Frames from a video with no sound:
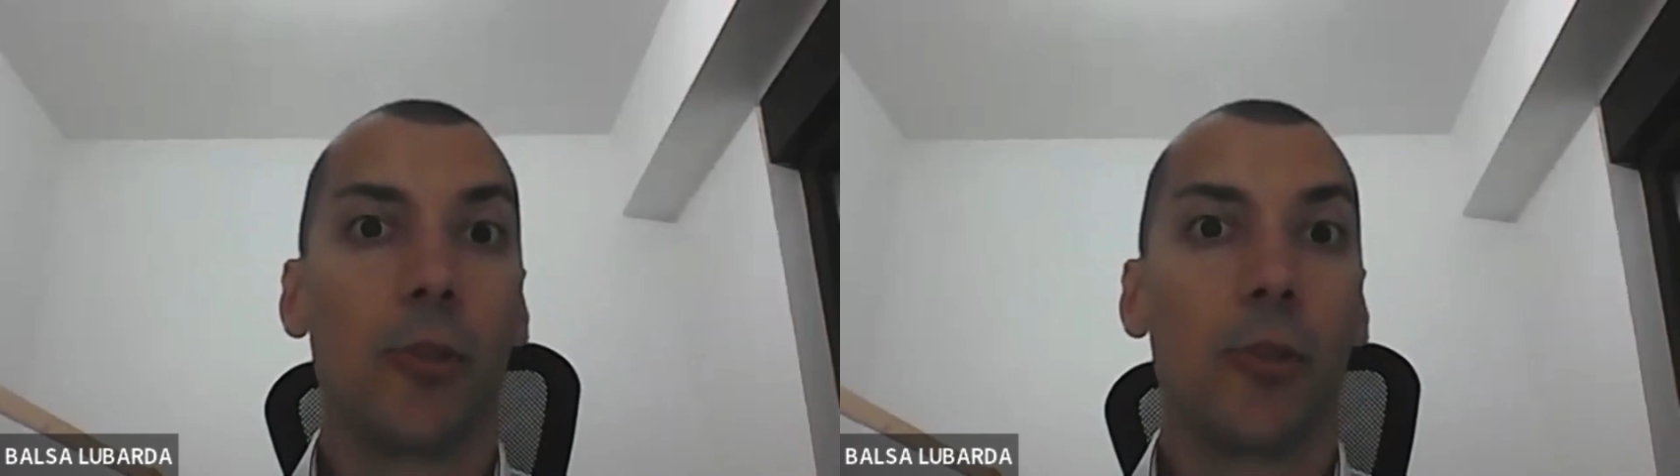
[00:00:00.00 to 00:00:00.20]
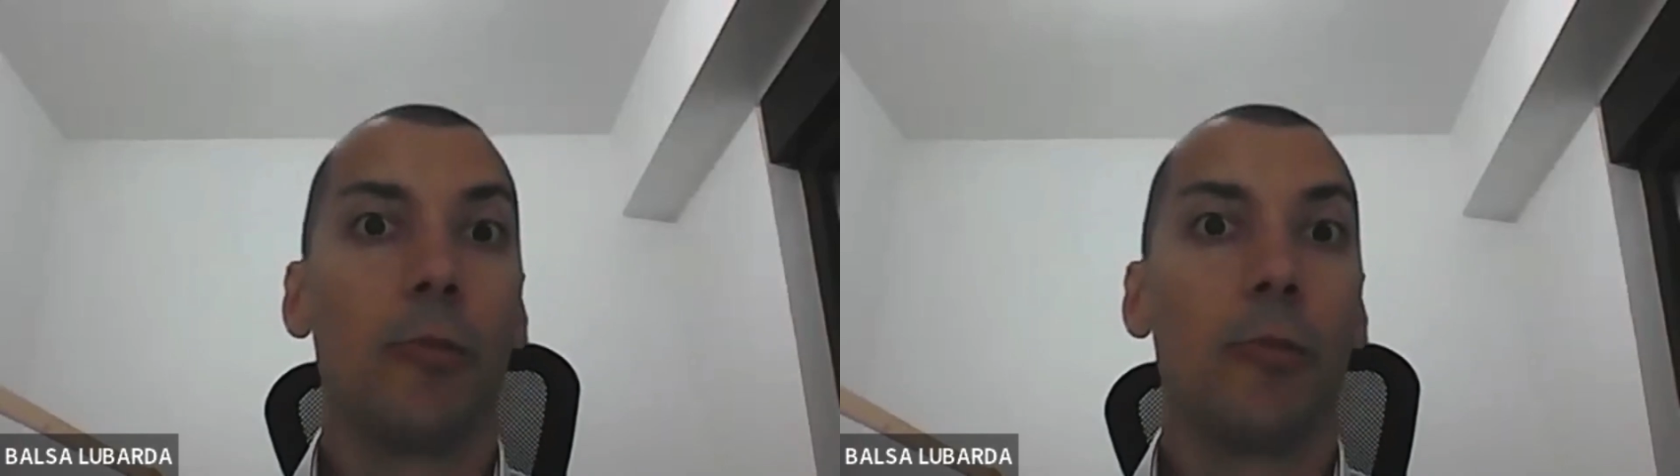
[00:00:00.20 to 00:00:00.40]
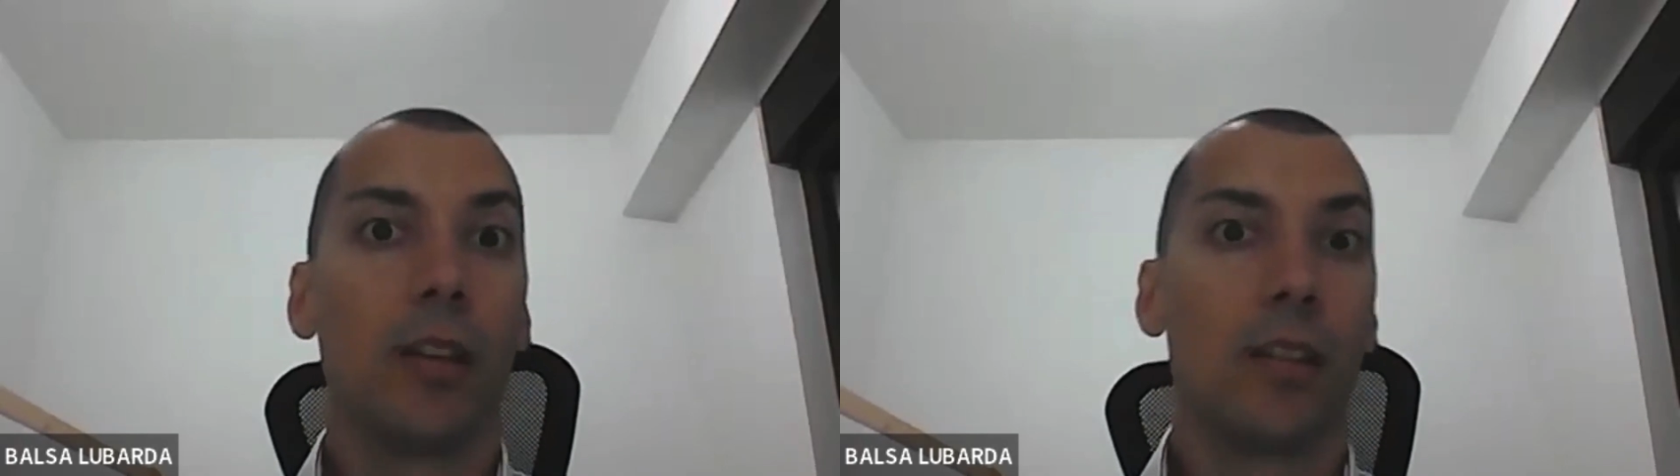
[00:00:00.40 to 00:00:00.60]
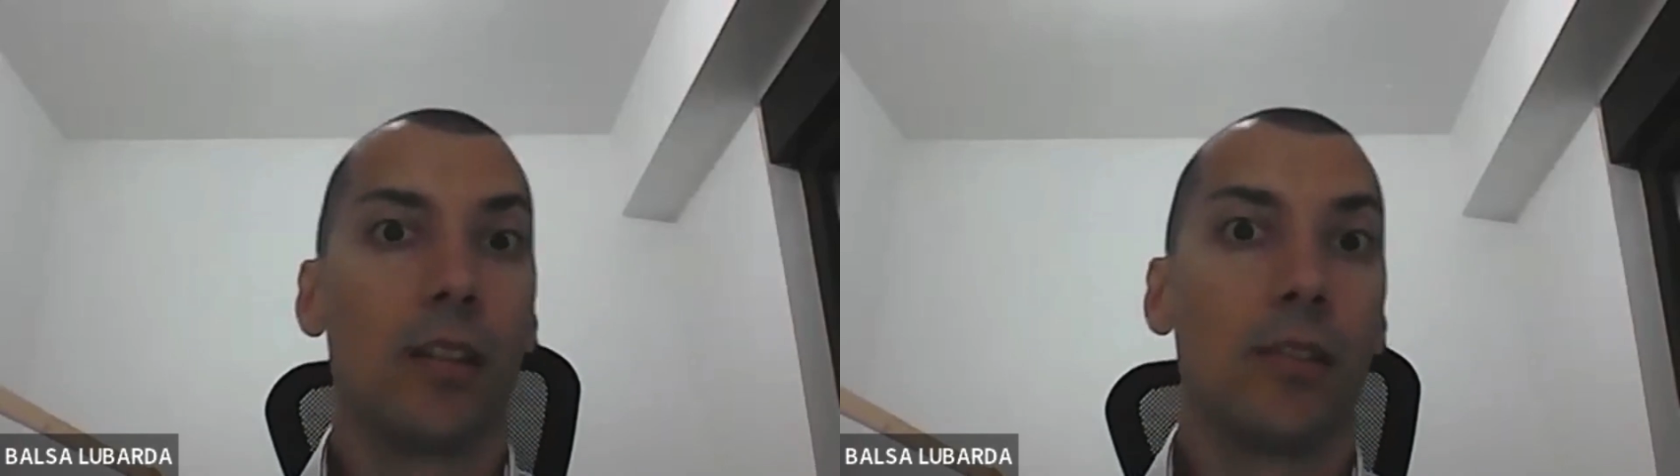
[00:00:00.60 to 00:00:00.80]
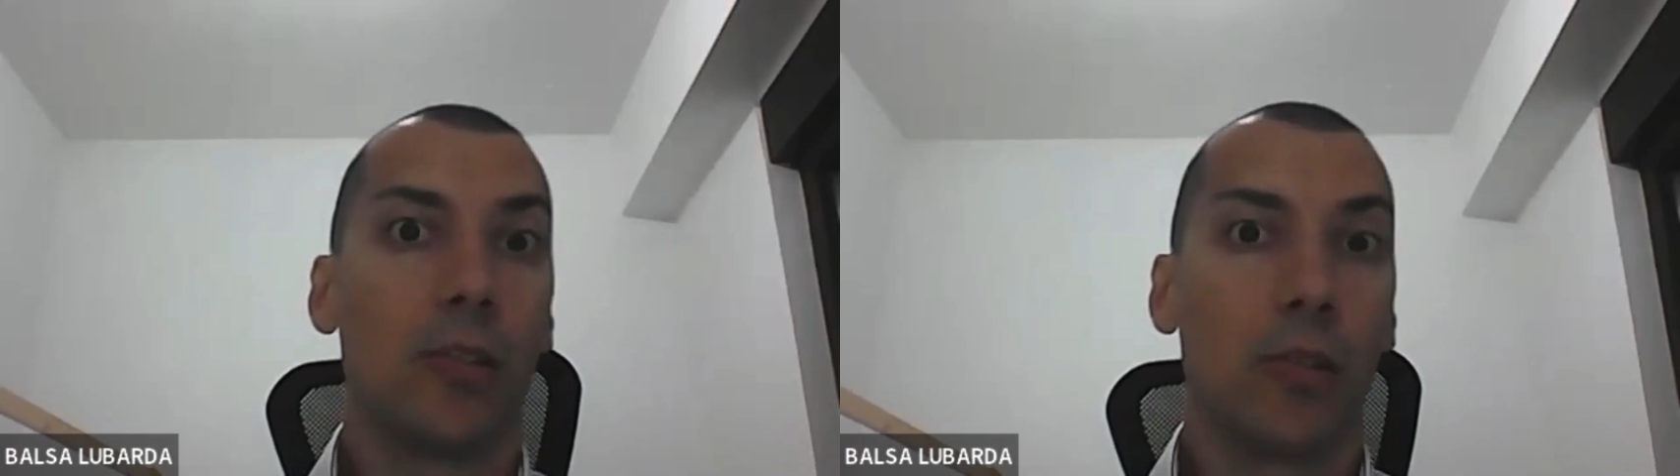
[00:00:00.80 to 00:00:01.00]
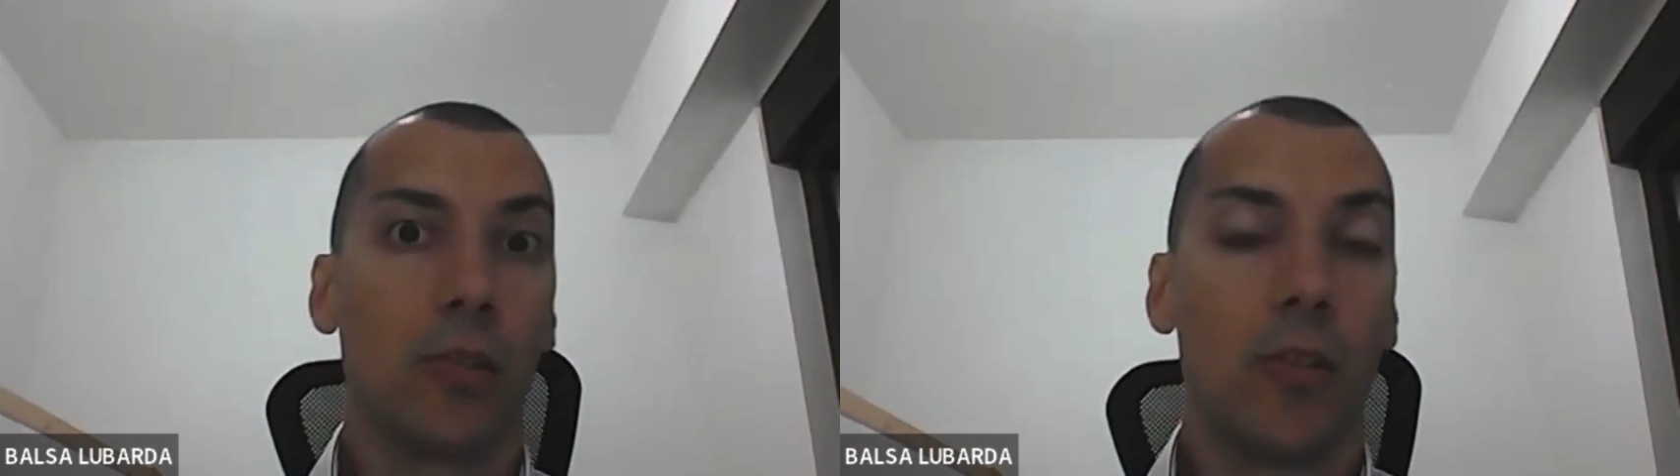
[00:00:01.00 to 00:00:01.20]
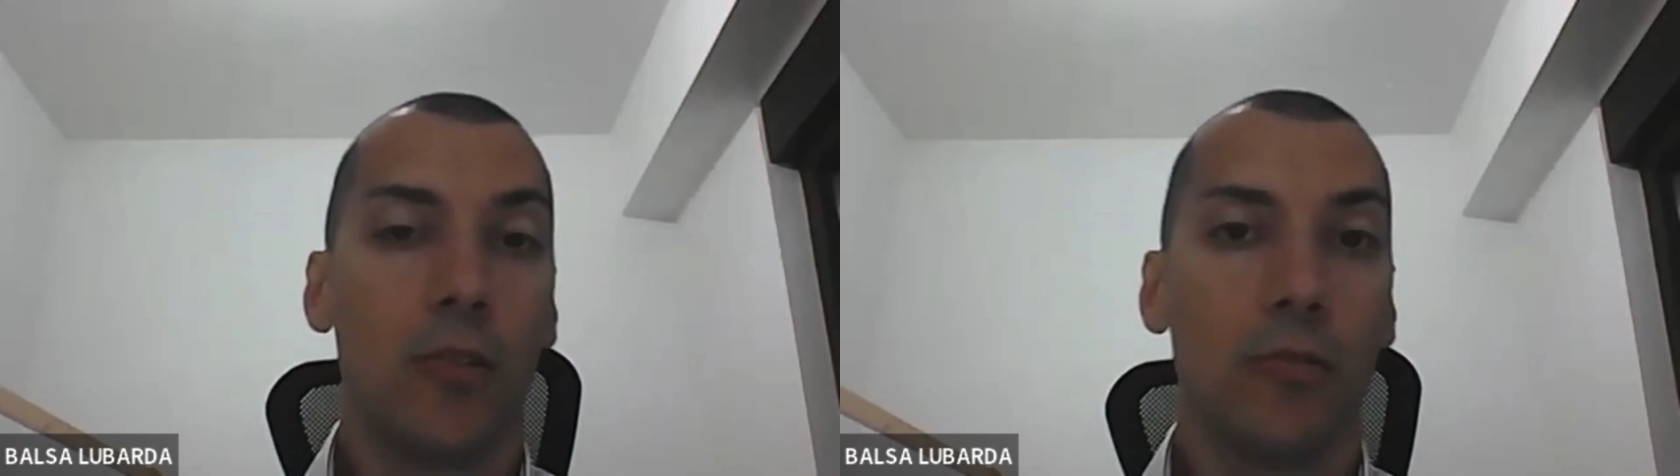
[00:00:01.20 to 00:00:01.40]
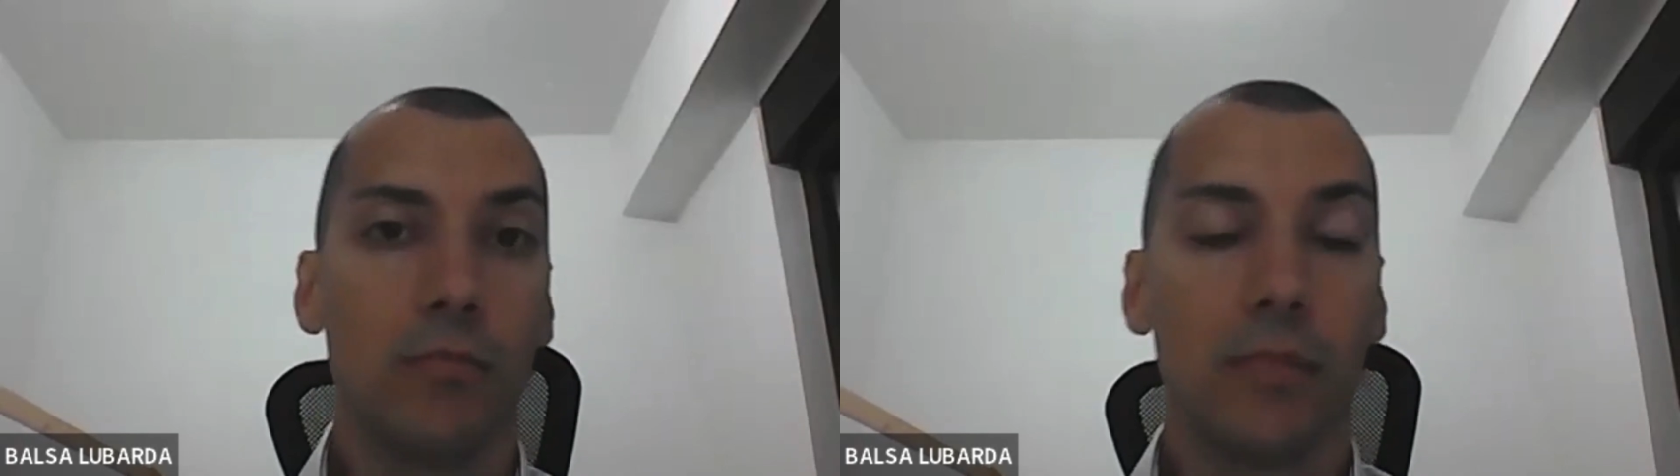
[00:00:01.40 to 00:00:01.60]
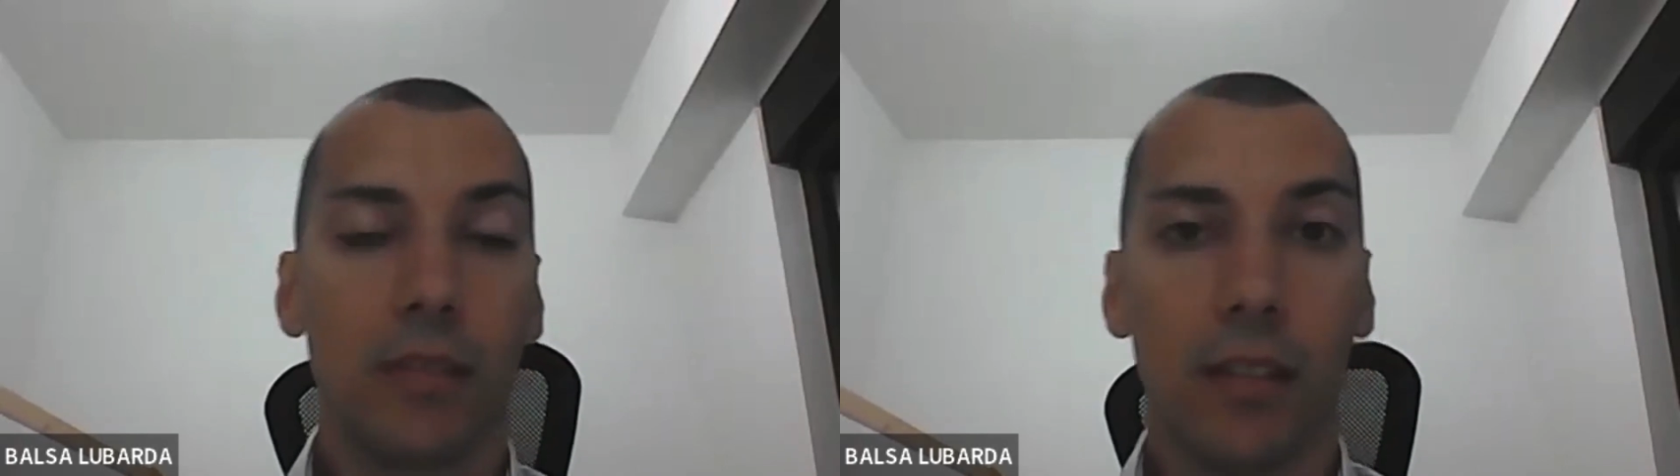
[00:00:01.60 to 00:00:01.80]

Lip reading: growing your home,